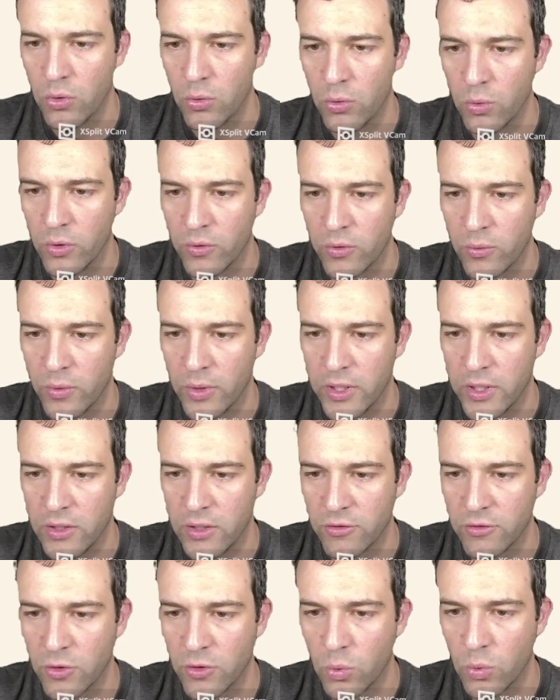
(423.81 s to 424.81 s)
with rain
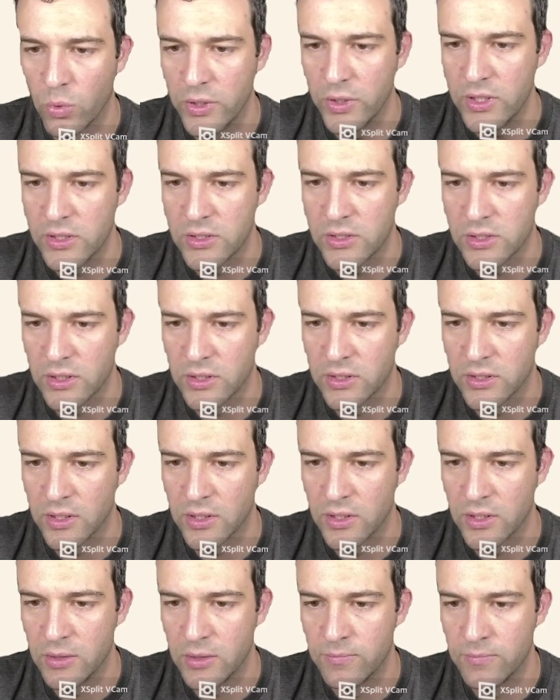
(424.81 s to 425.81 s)
for weeks at a
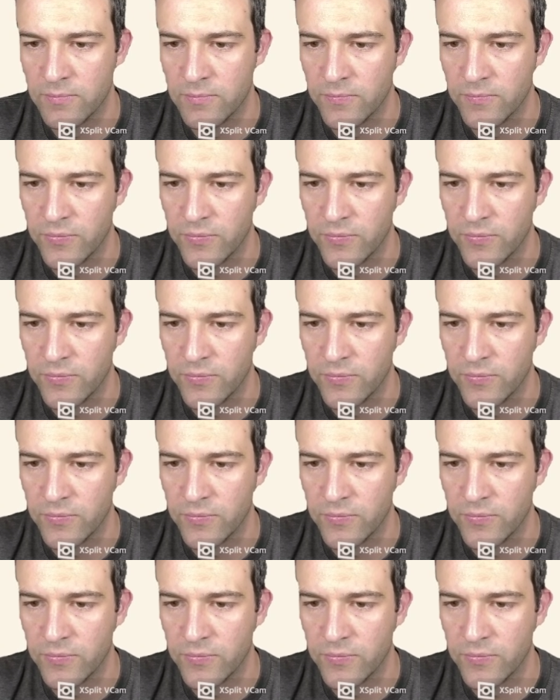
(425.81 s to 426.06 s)
time.